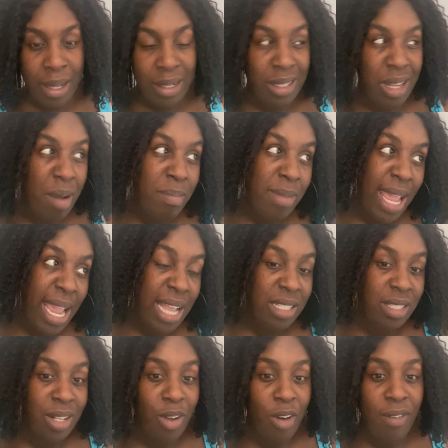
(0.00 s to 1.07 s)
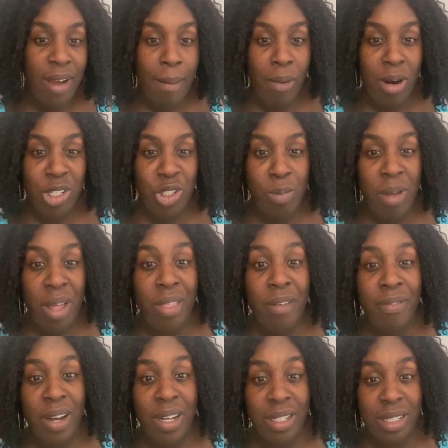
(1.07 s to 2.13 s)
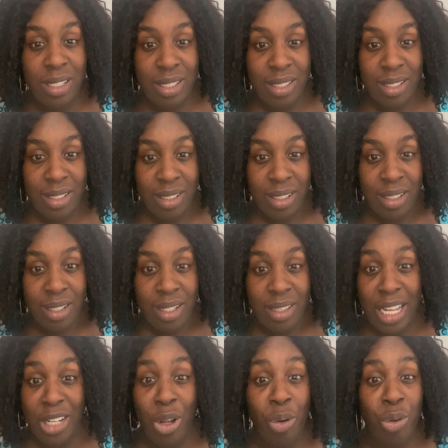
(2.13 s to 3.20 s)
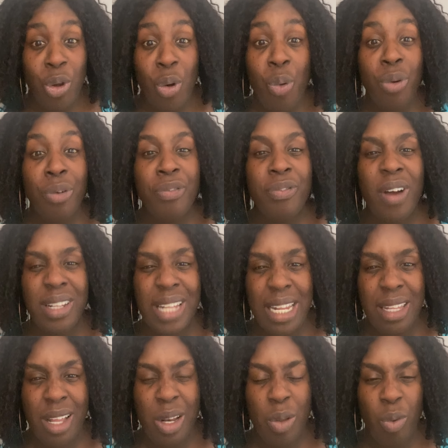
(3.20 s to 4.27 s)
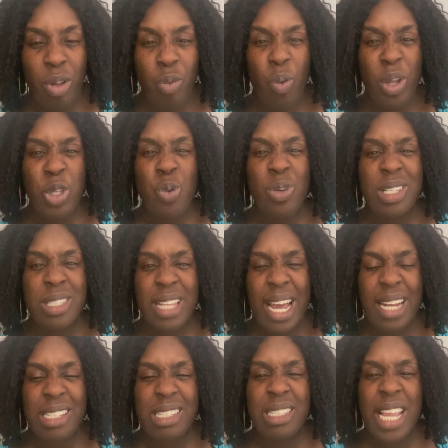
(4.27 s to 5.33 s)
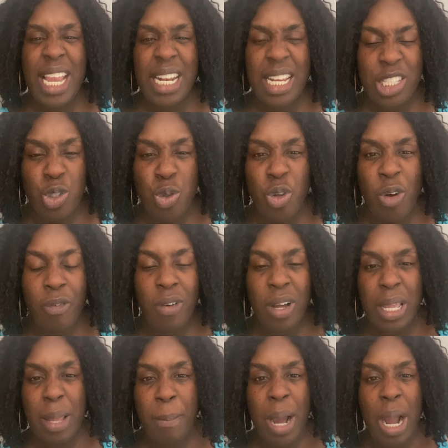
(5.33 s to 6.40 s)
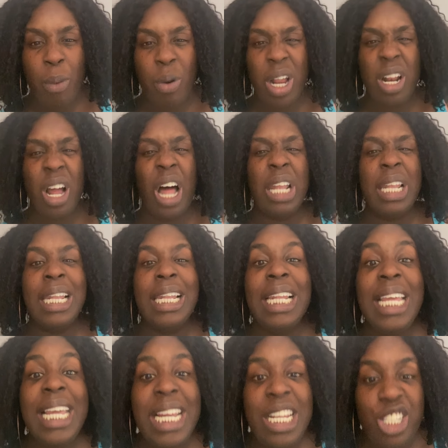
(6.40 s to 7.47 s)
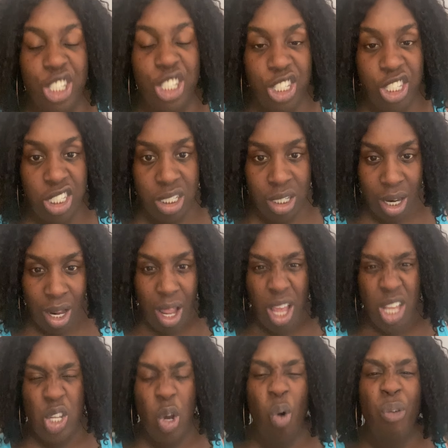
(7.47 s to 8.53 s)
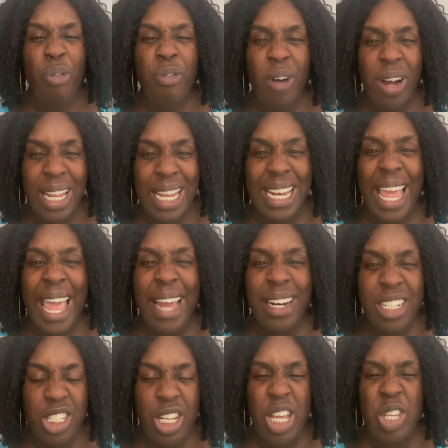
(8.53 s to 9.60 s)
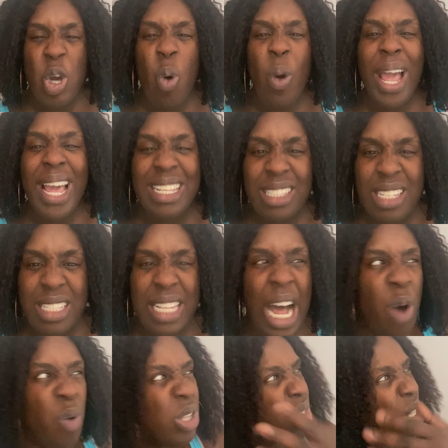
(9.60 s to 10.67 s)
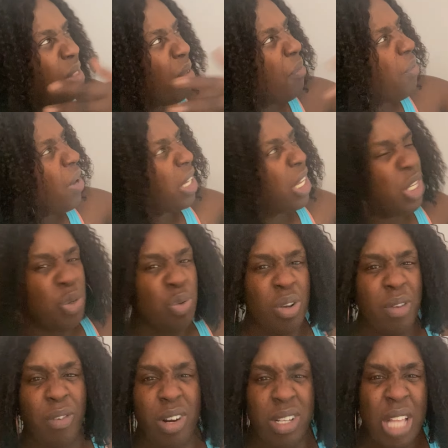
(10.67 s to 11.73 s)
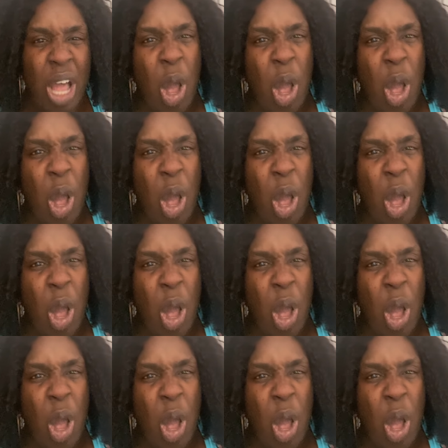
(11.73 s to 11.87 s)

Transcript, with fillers: Them nasty low vibration motherfuckers that don't know who the fuck they dealing with when you decide to stand into your fucking power and unleash your fucking energy and your essence out into the fucking universe,